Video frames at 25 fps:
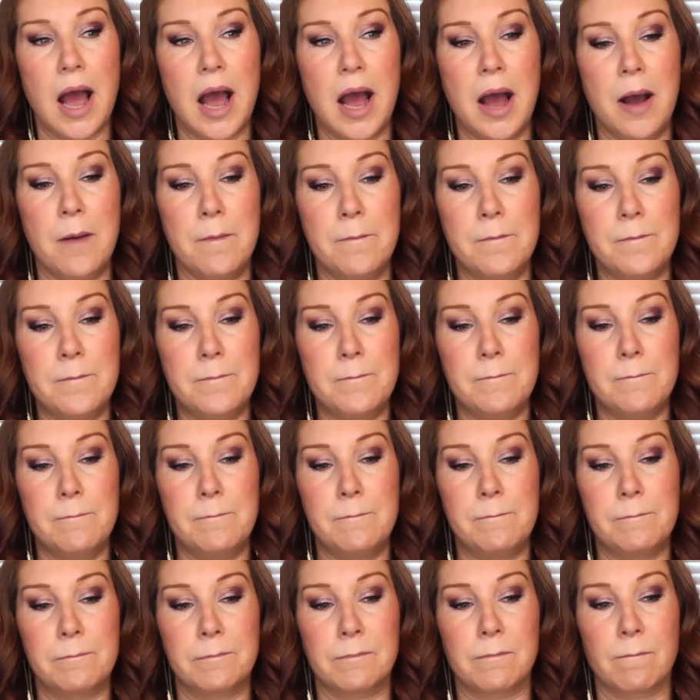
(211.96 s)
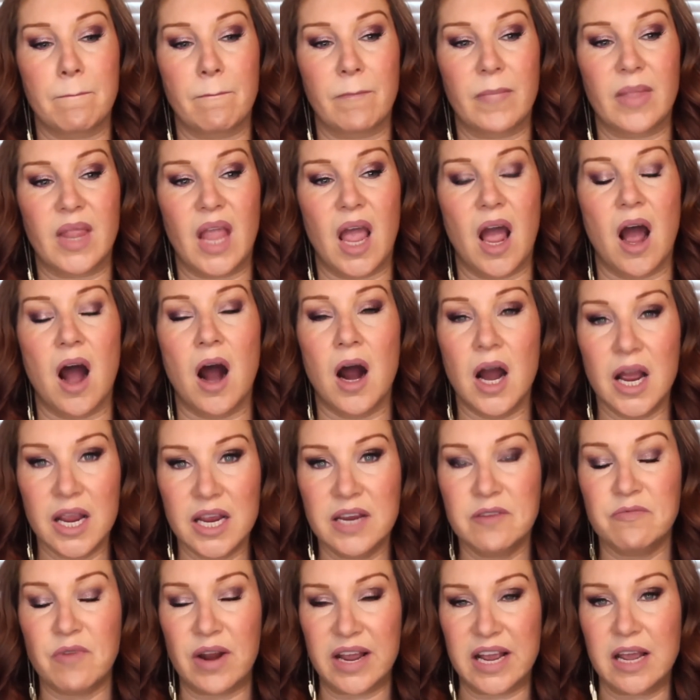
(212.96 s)

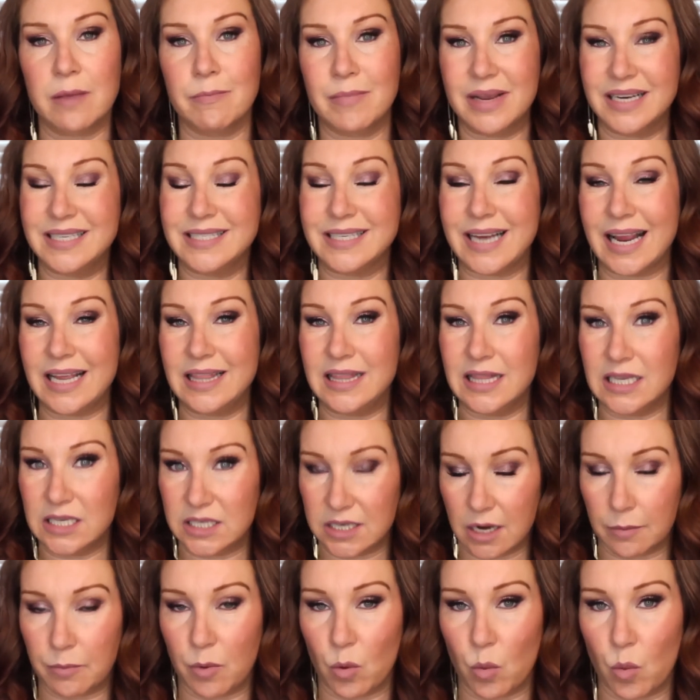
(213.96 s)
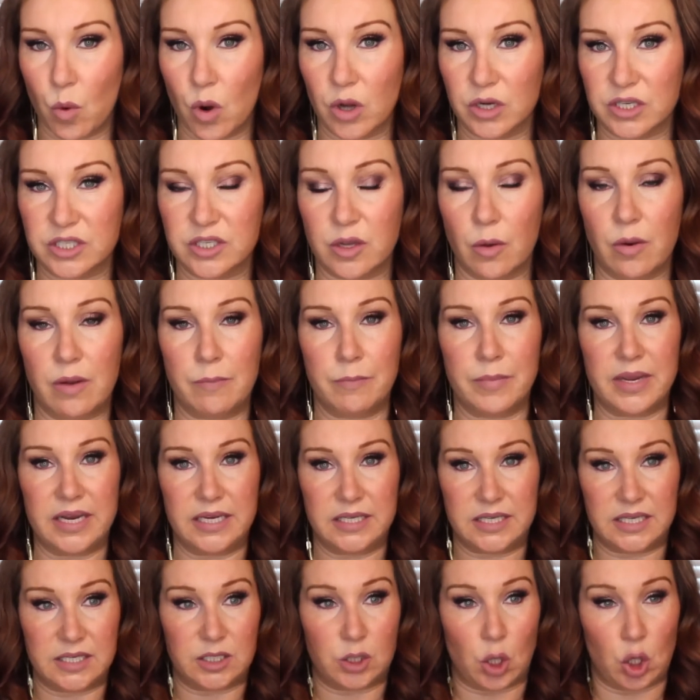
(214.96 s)
I recommend getting the double one, so it
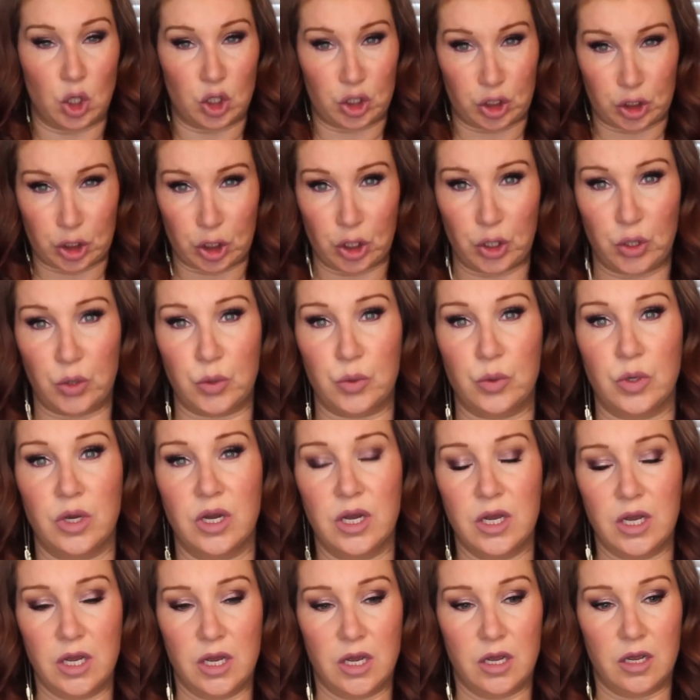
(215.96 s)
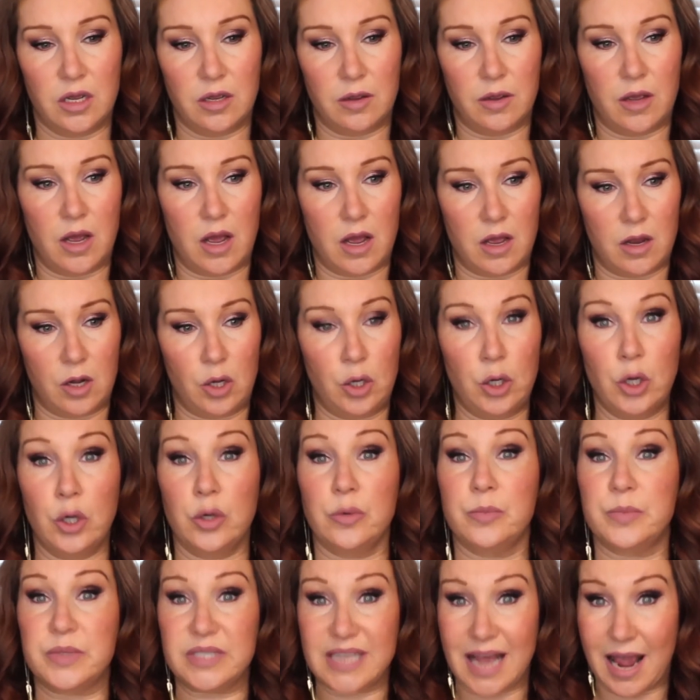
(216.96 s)
means it's got two
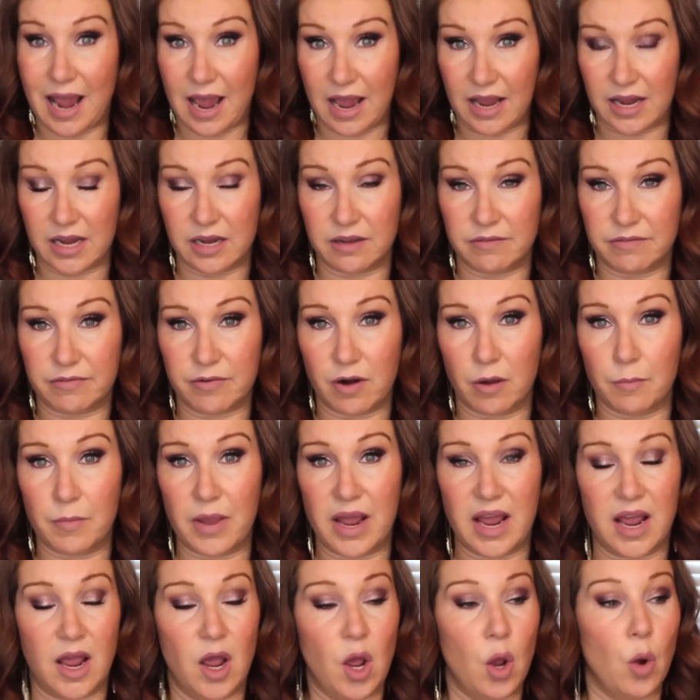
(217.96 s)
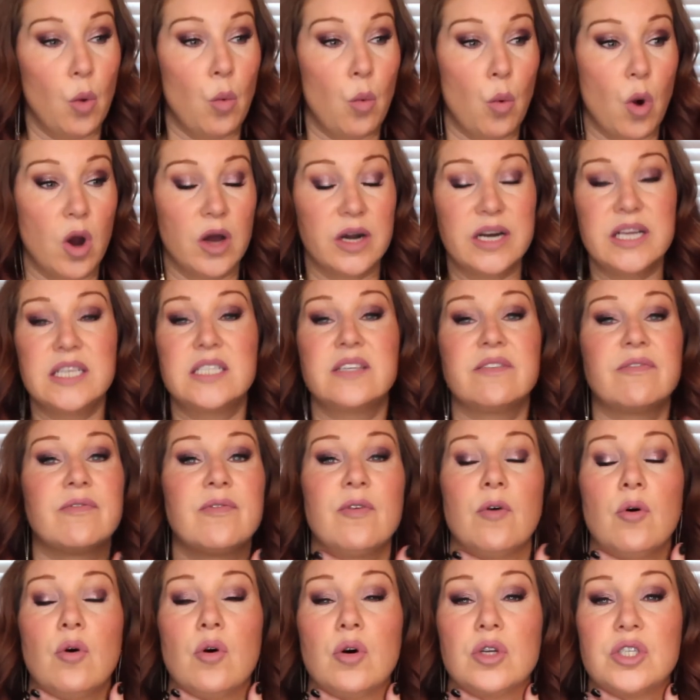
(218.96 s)
loops hanging from it. One is
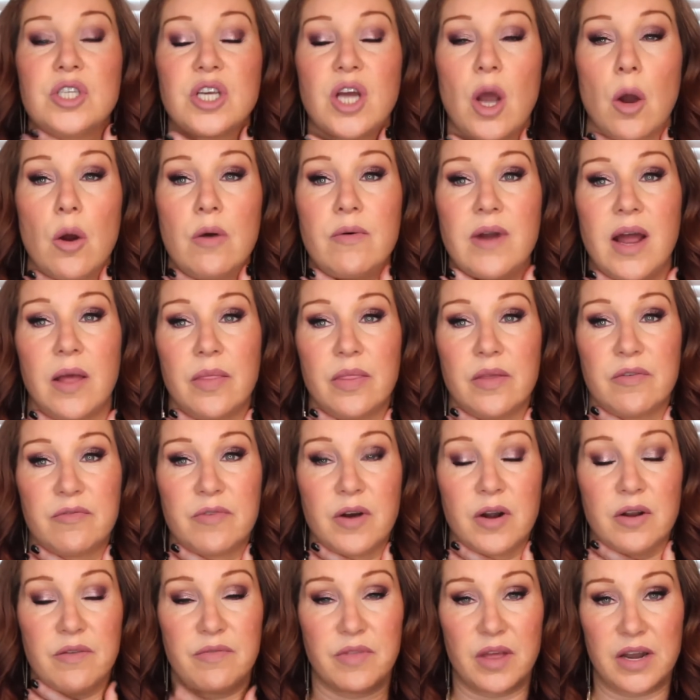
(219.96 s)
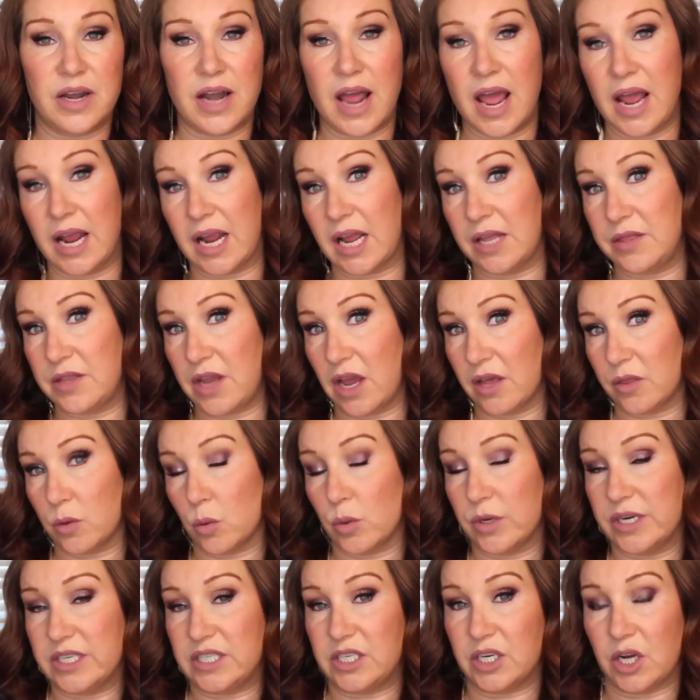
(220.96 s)
to go around the front of their neck, and the
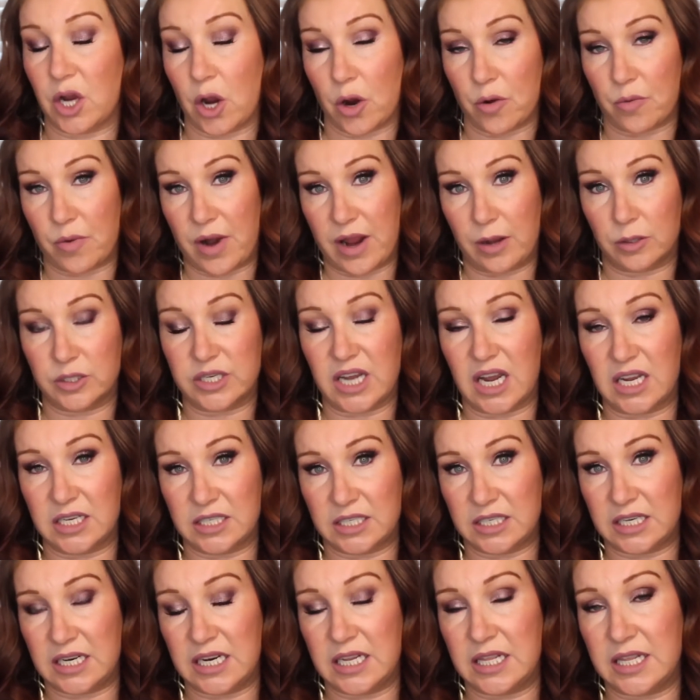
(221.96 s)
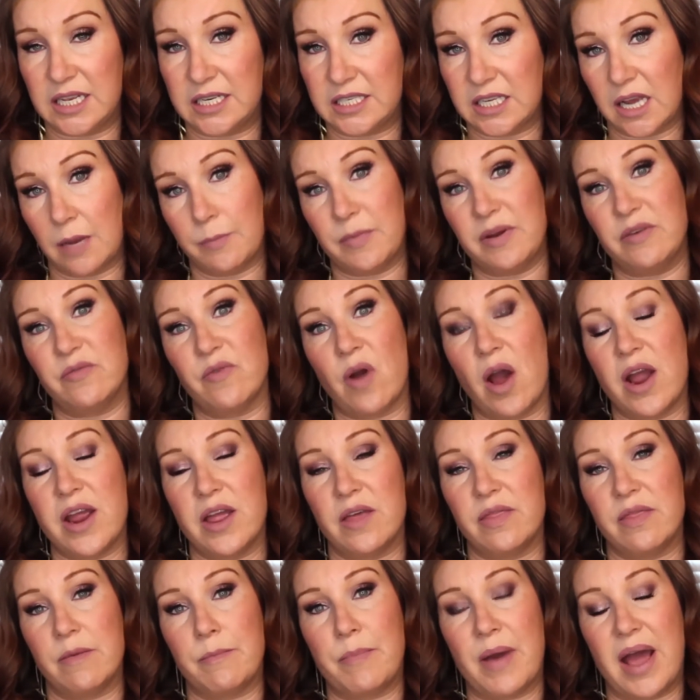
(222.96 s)
other one is to go around underneath their tummy
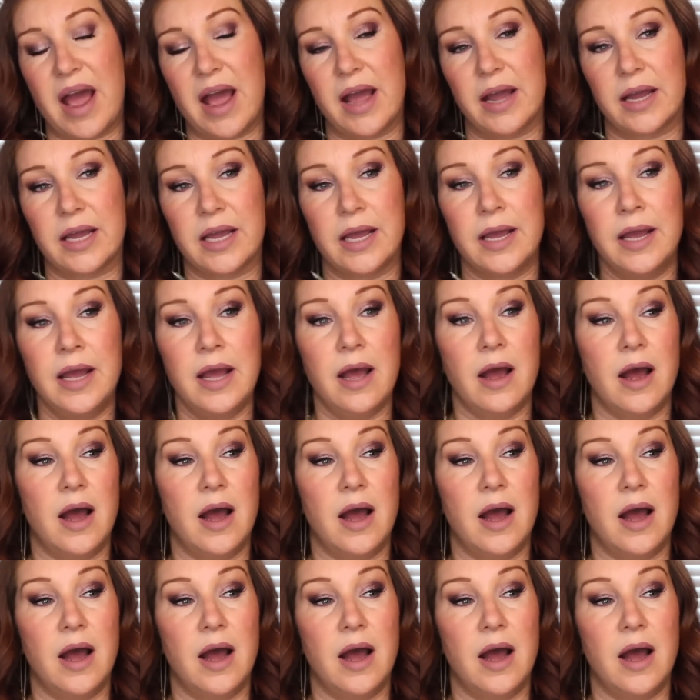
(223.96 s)
right at the back.